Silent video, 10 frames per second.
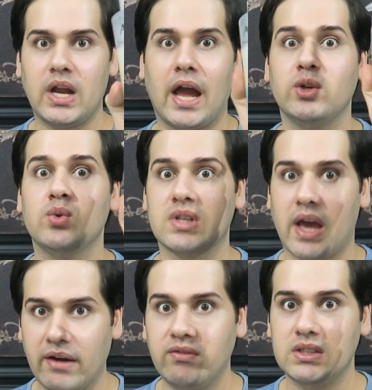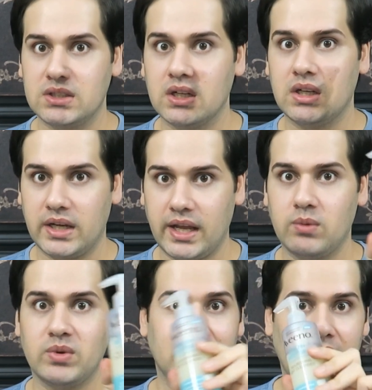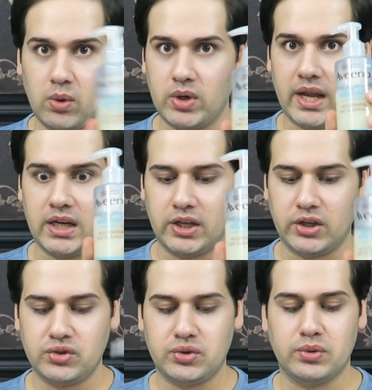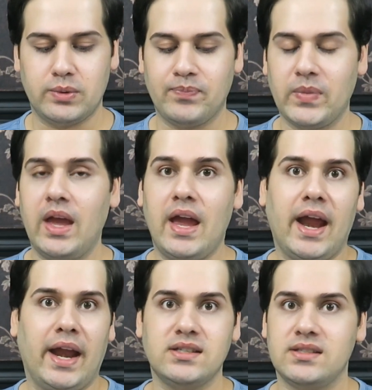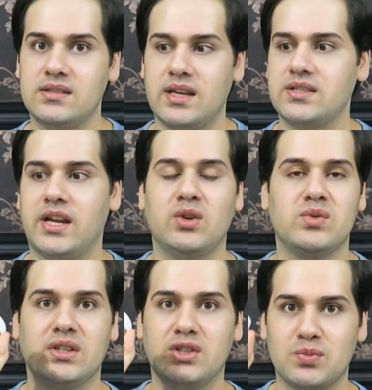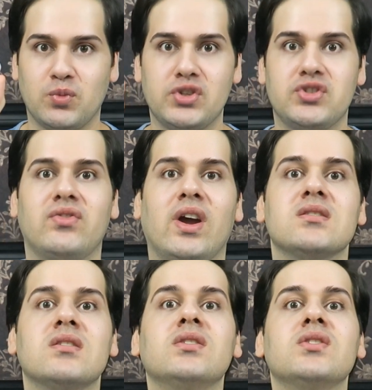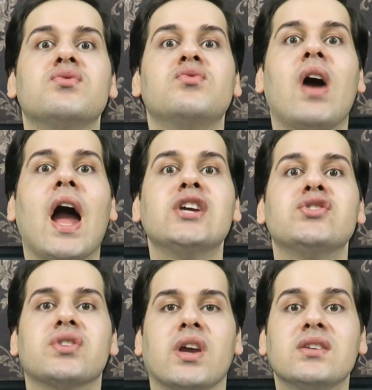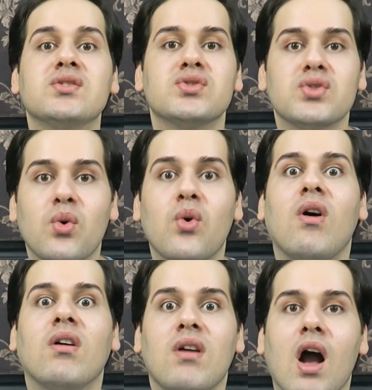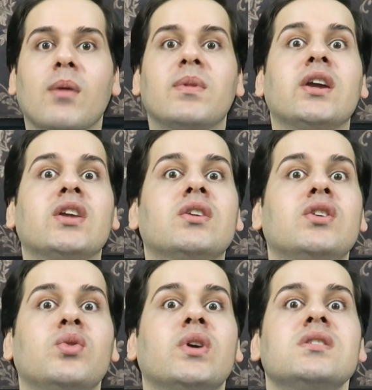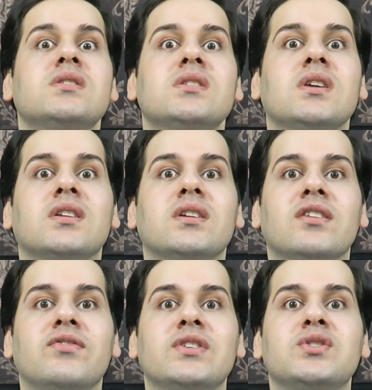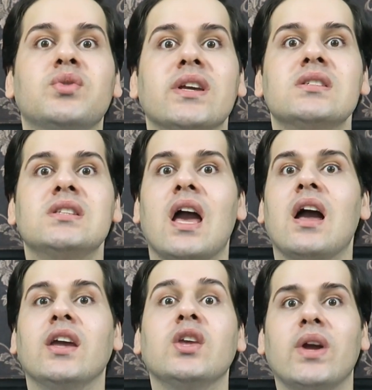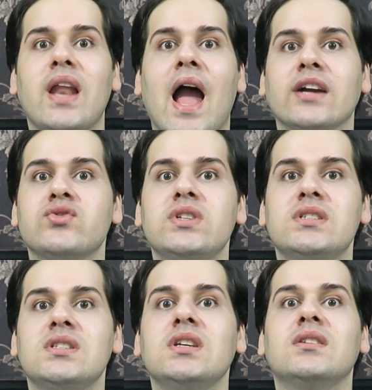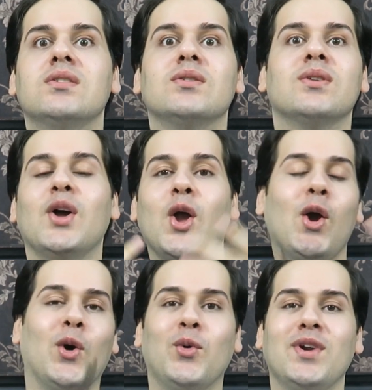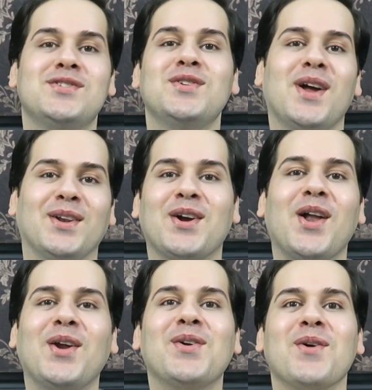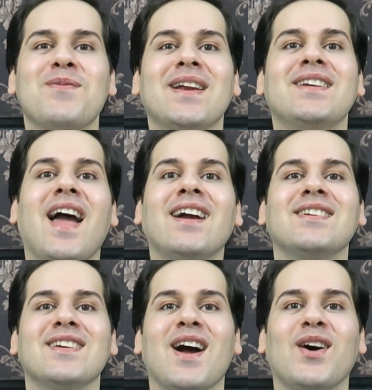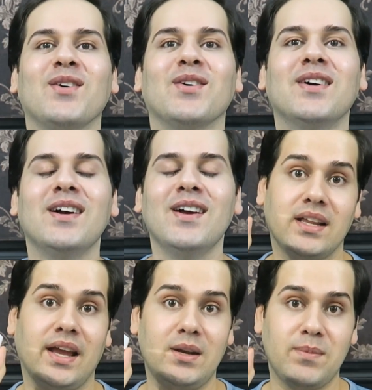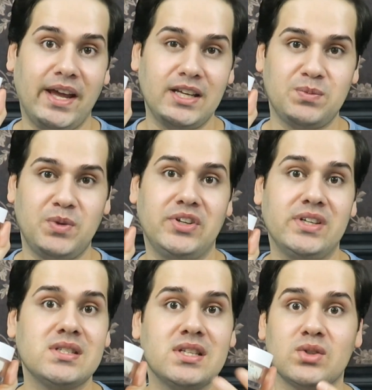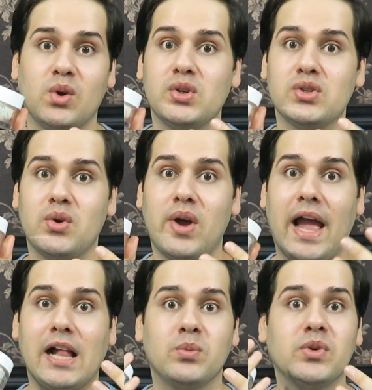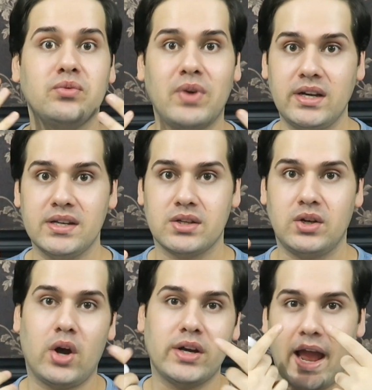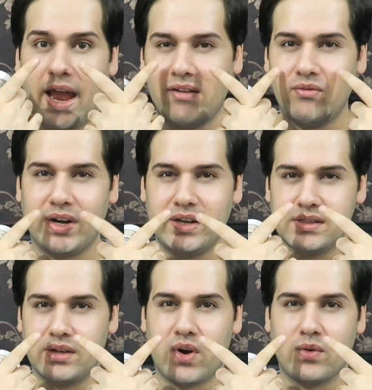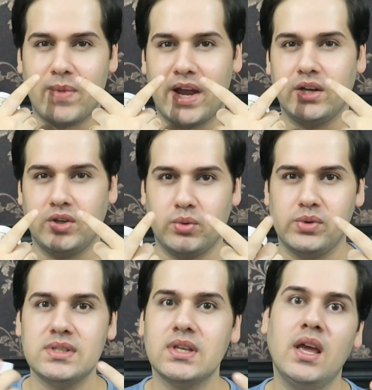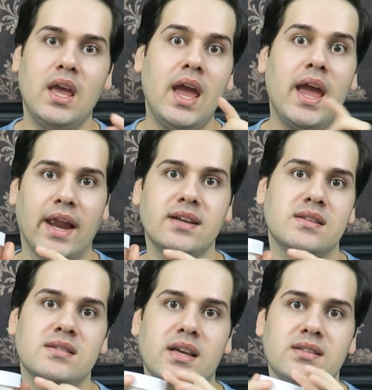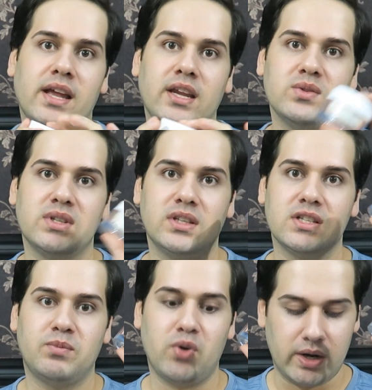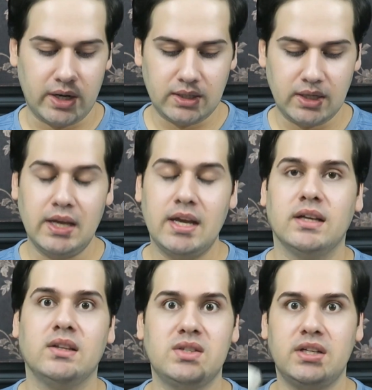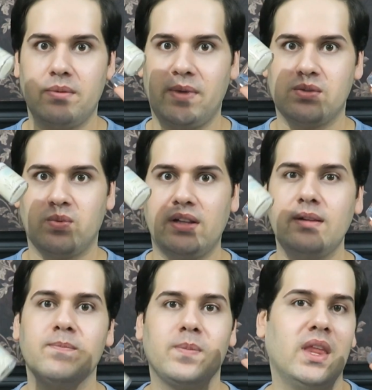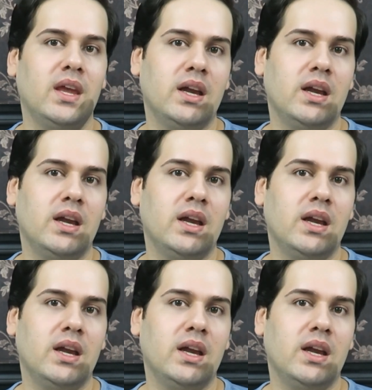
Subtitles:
one I use every single day without any issue. And since I started using this moisturizer, this rash is so calm. Like, you can see the difference. You can actually see the original color of my neck now. And in my experience, this also helped with redness a lot. I have redness around my nose. And since I started using this product, this serum as well,